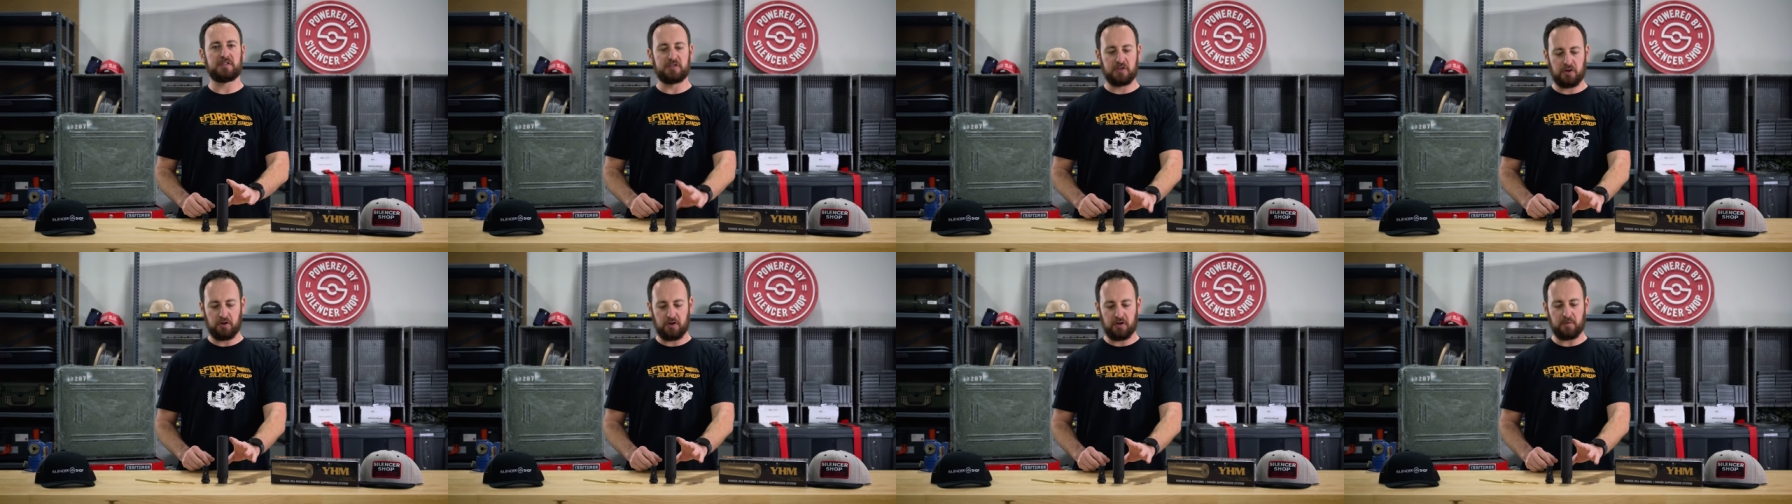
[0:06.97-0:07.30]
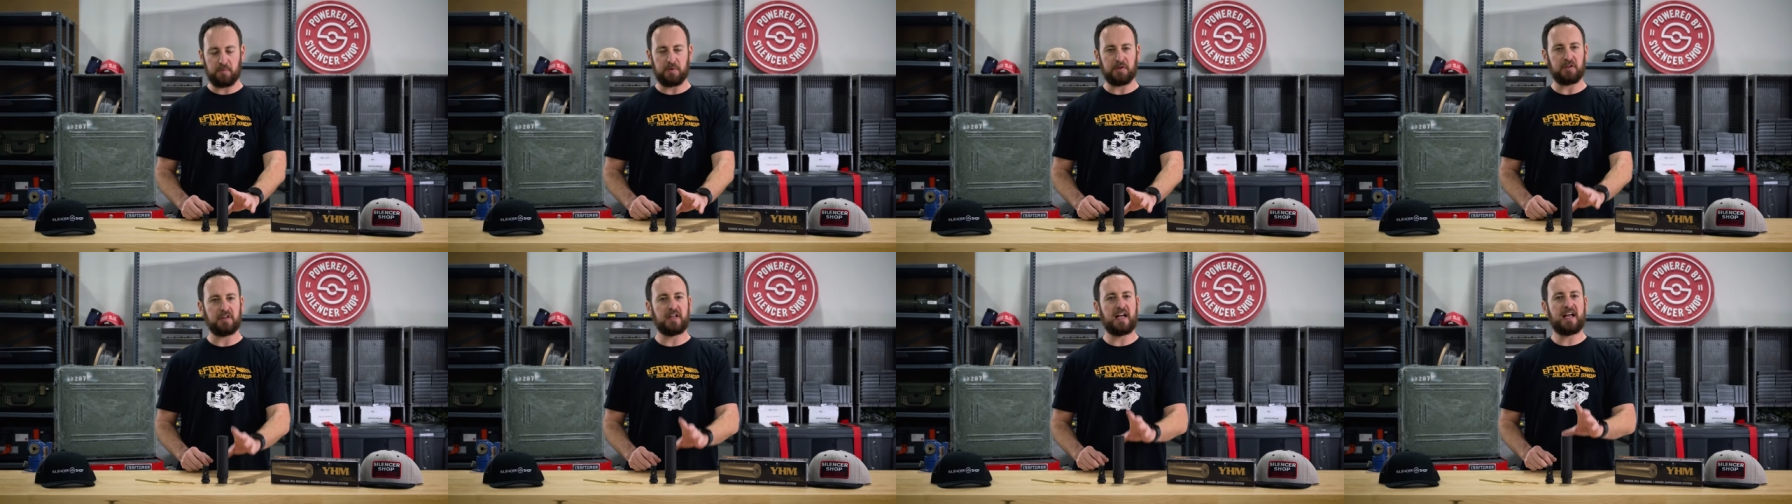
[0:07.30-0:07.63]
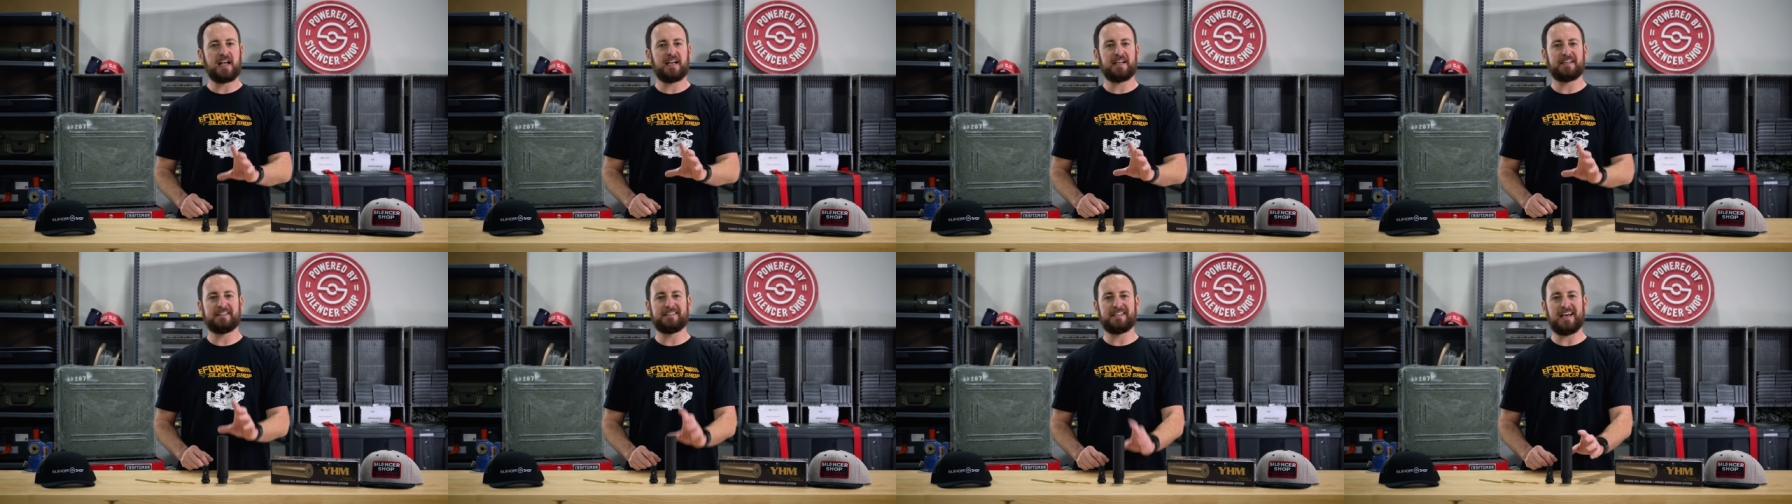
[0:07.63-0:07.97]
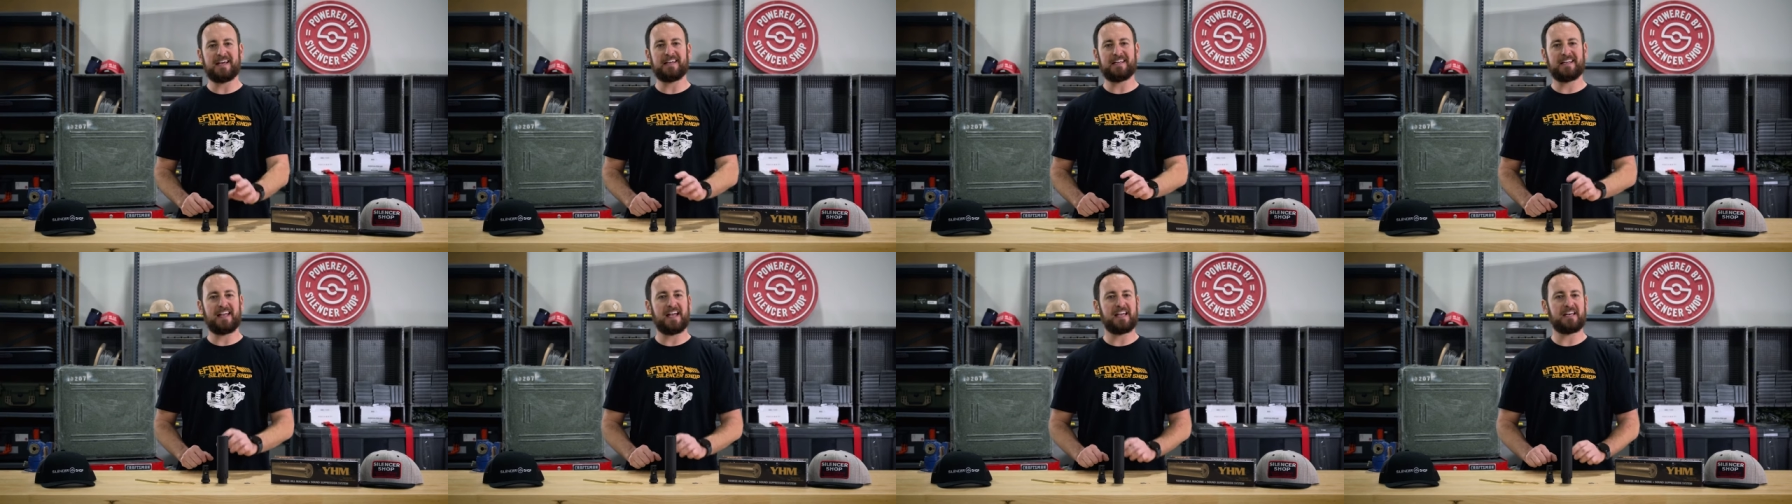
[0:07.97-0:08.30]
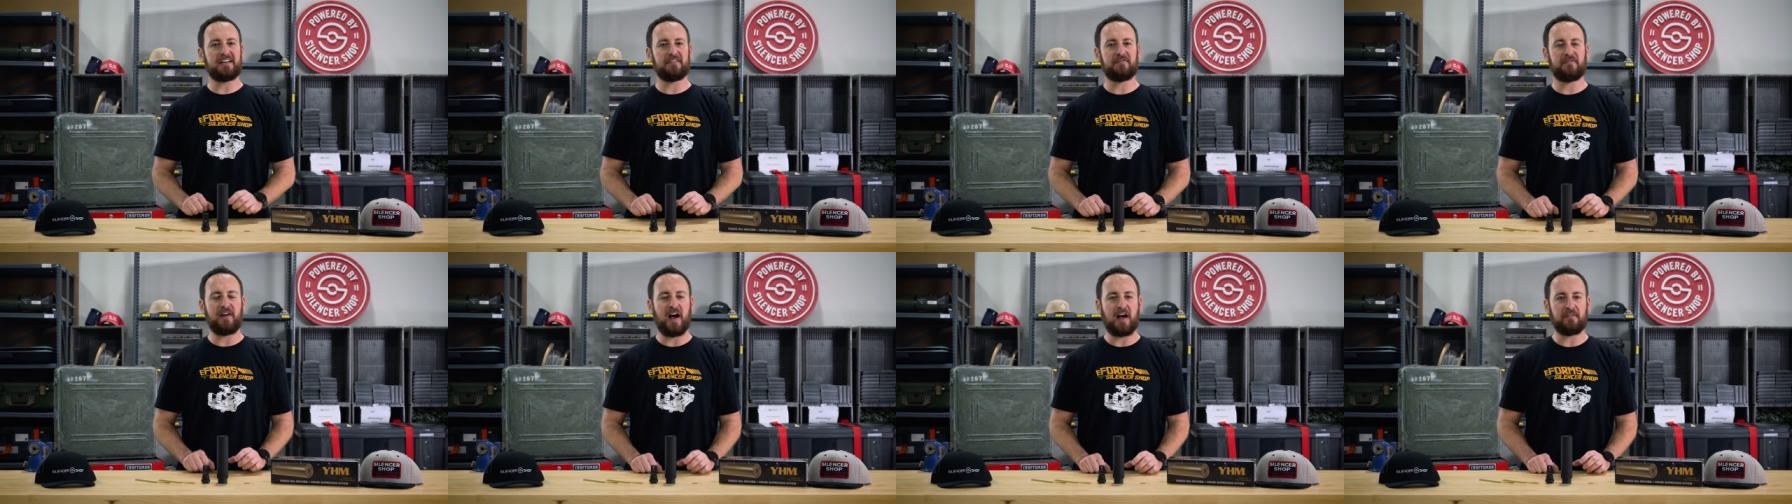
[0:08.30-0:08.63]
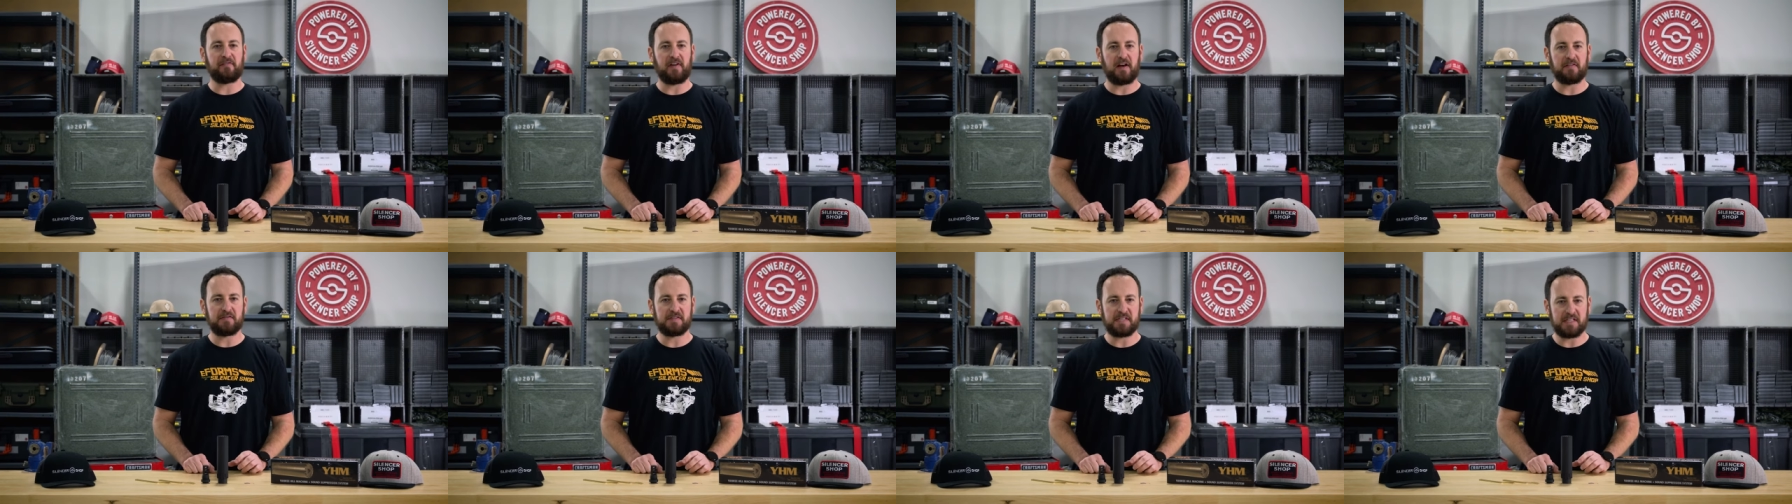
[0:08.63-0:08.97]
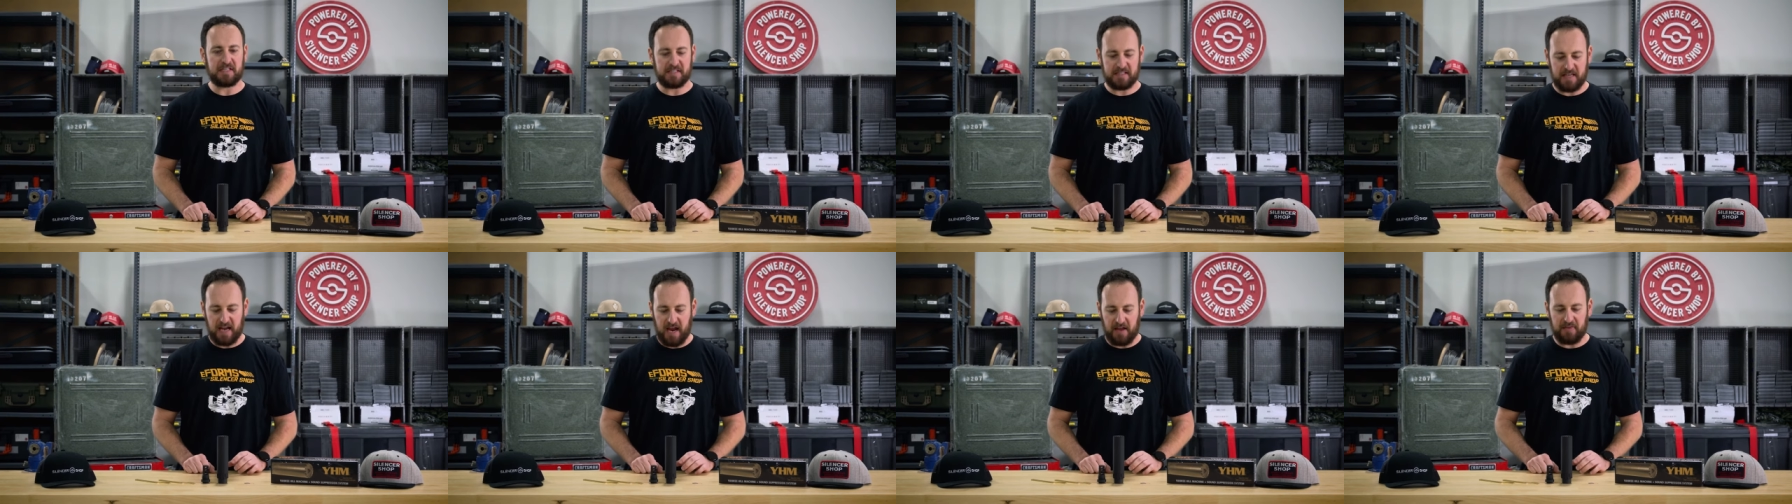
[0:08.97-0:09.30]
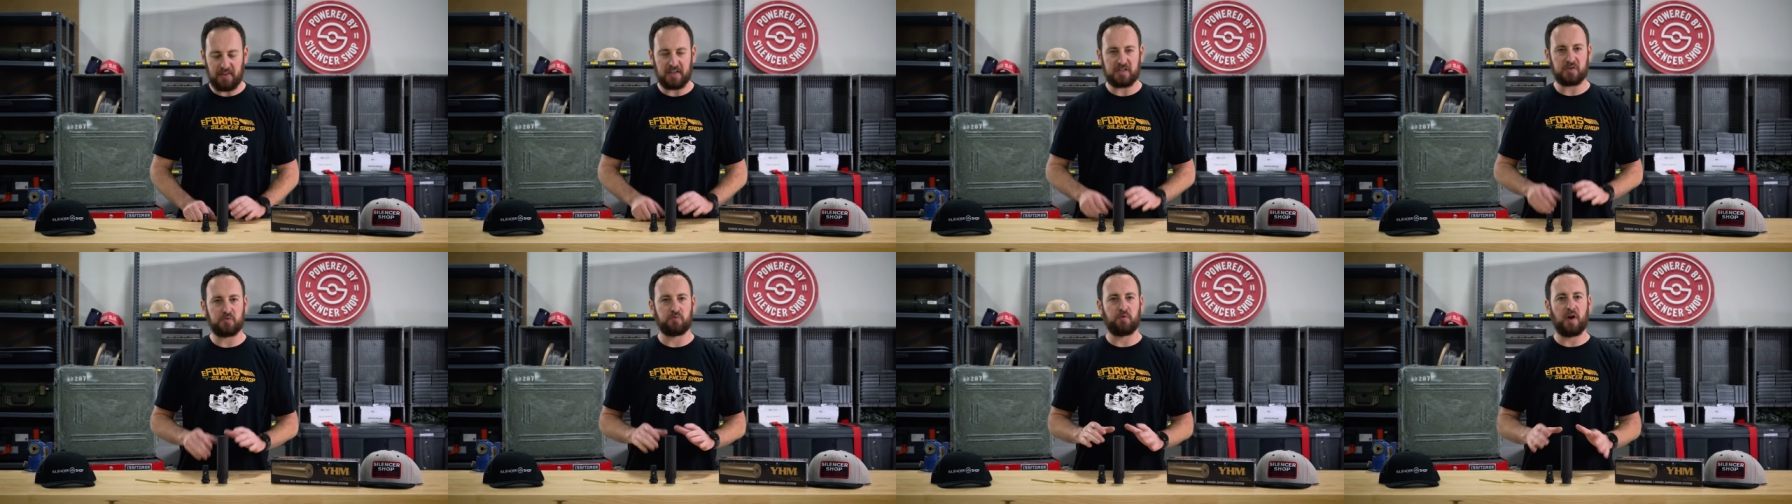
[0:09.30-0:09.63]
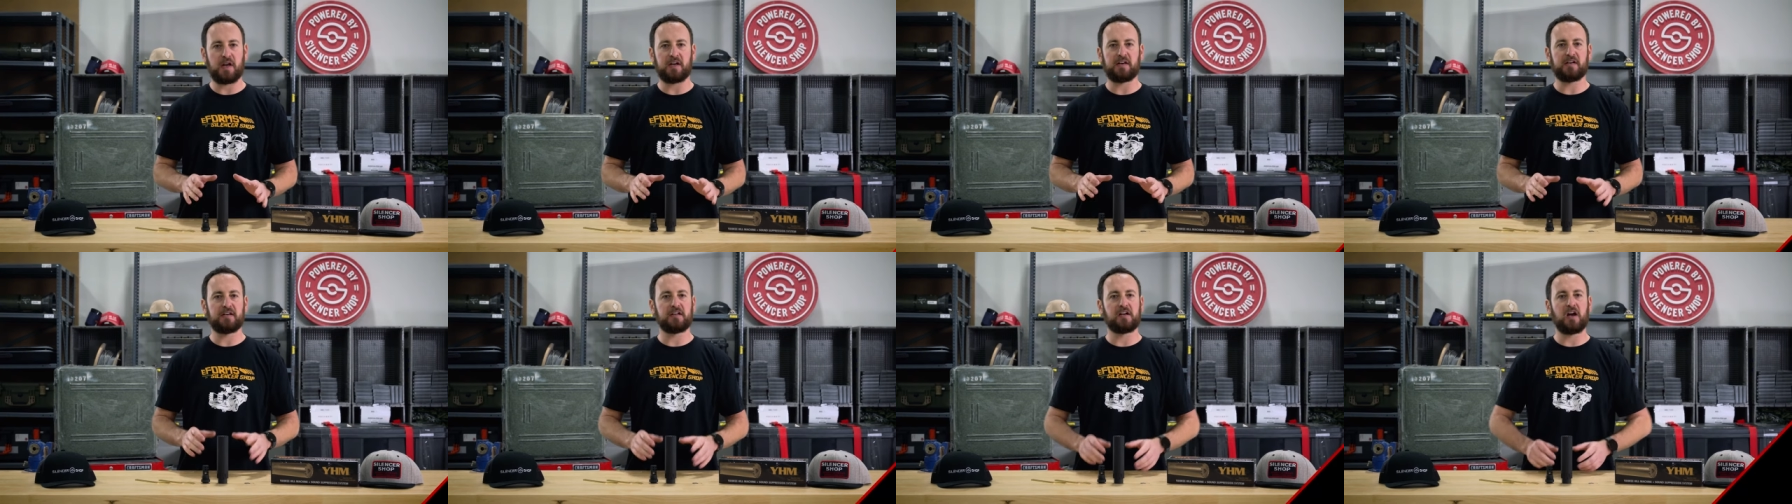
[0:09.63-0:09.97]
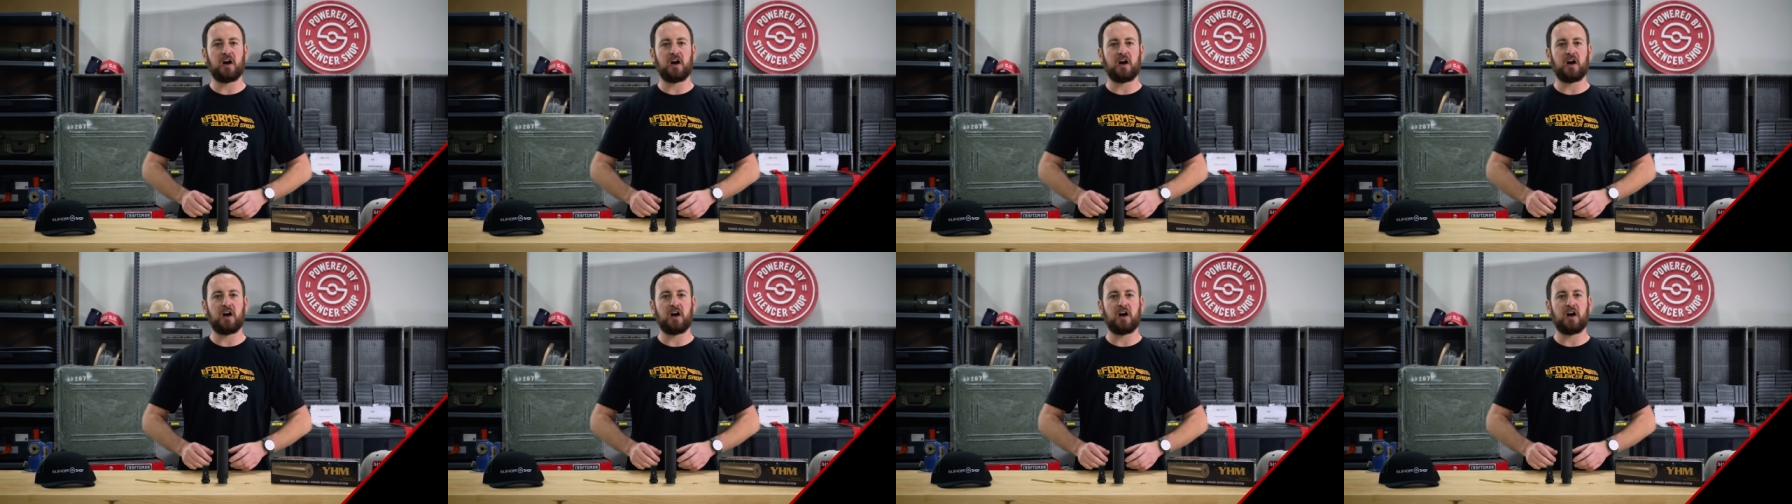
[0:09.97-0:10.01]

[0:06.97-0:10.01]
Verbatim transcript: durable, dedicated 5.56 can that's ready to